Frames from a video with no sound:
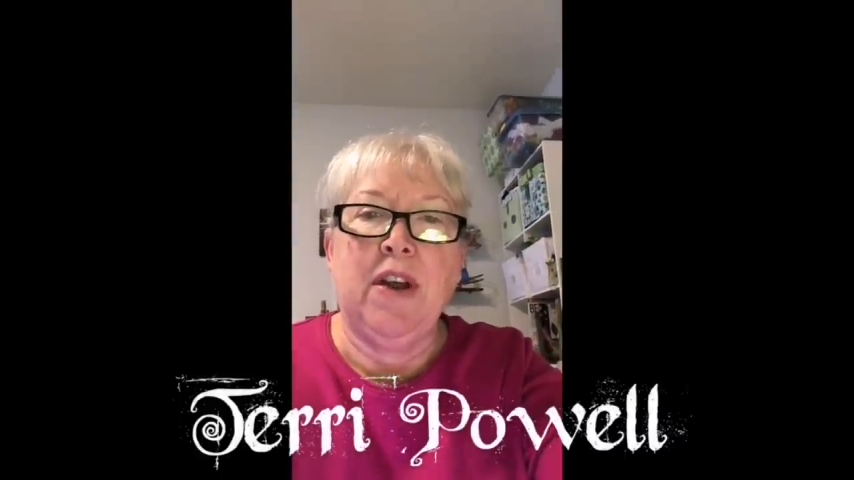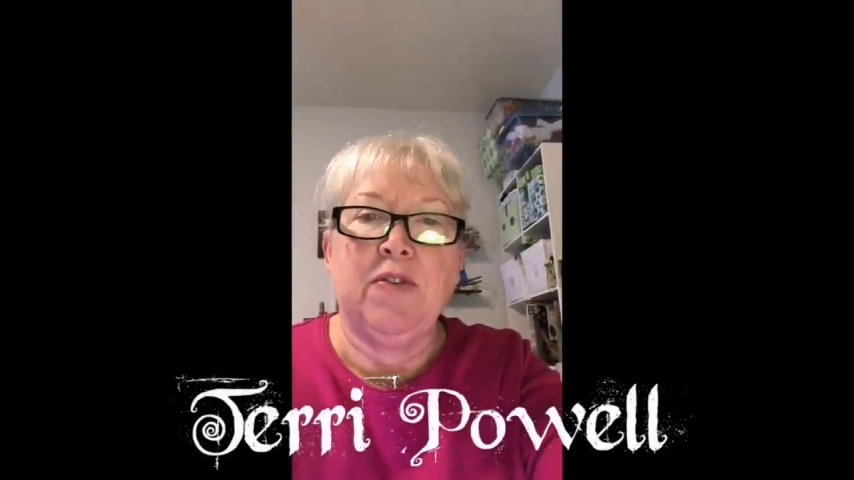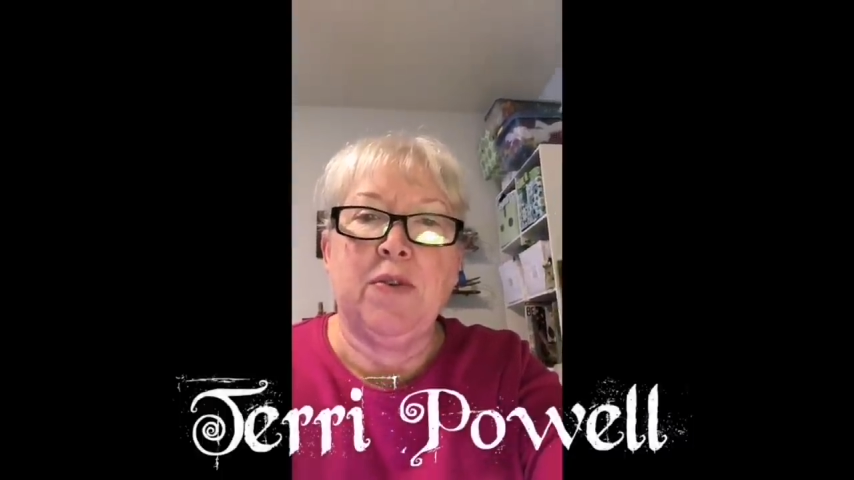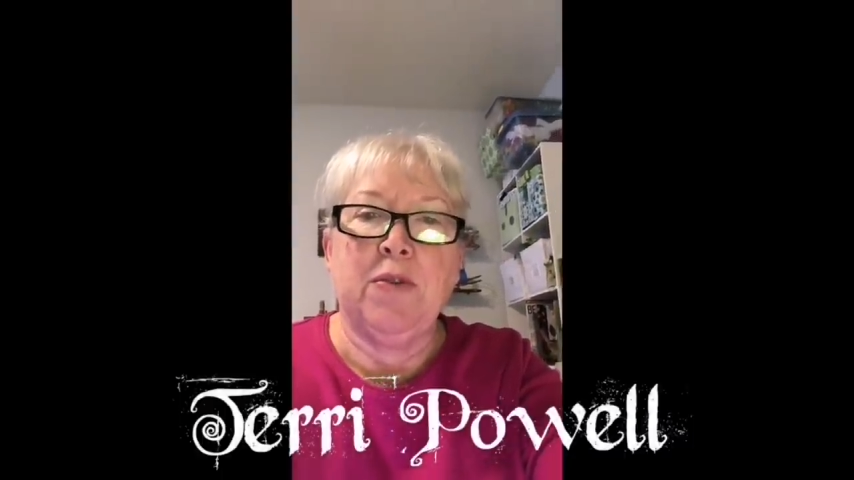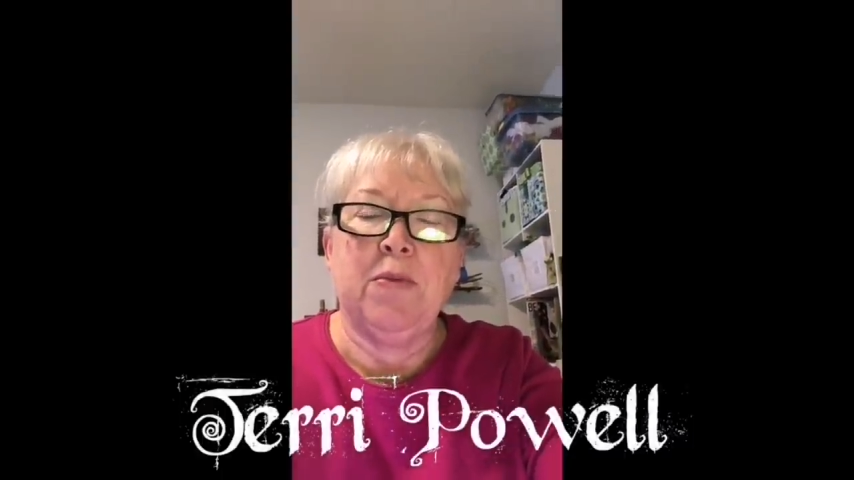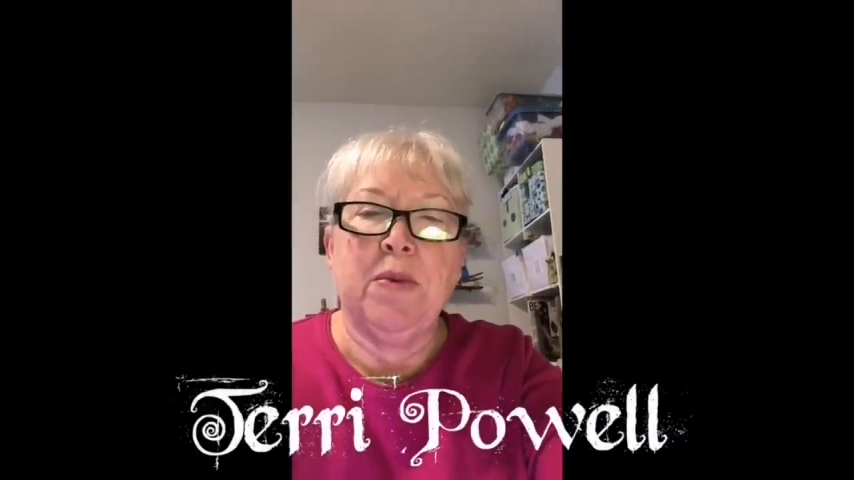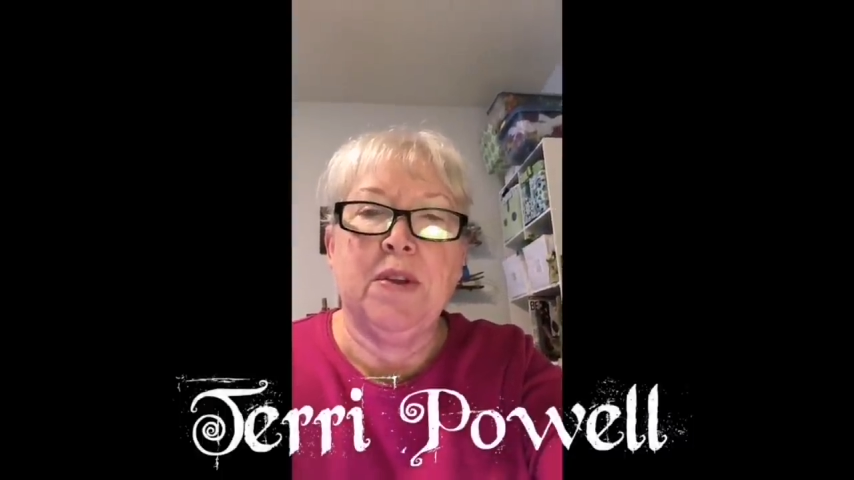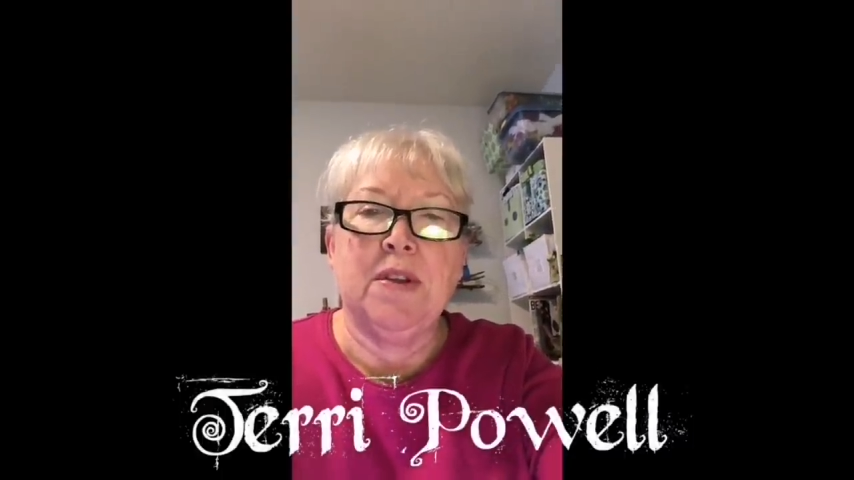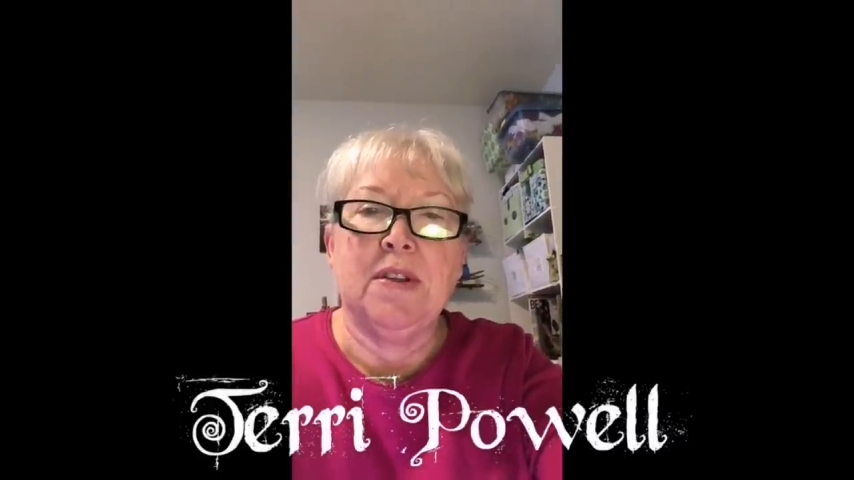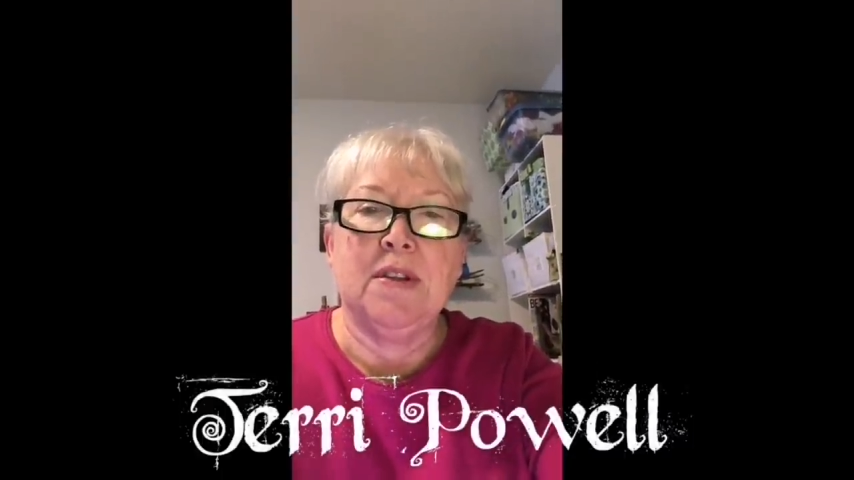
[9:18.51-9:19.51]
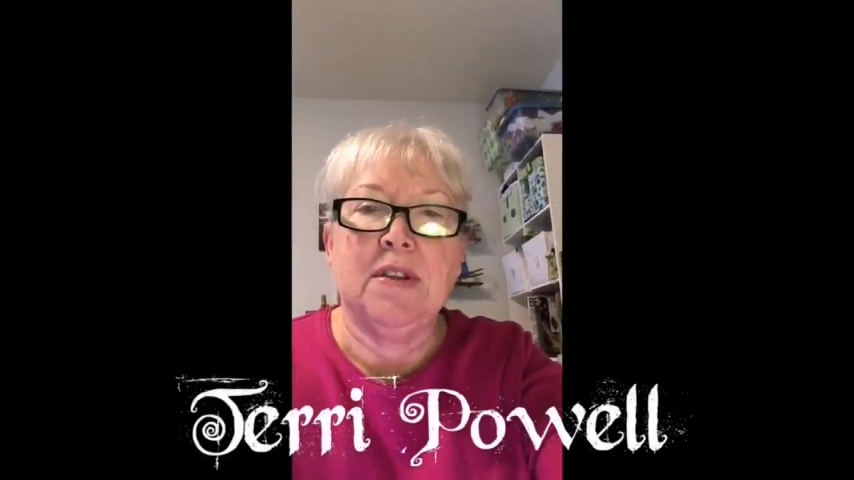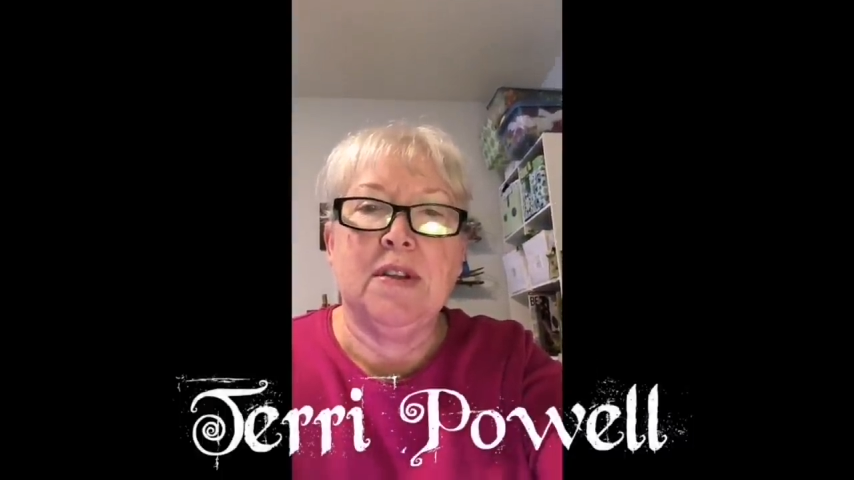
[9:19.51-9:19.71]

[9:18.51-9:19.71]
my craft room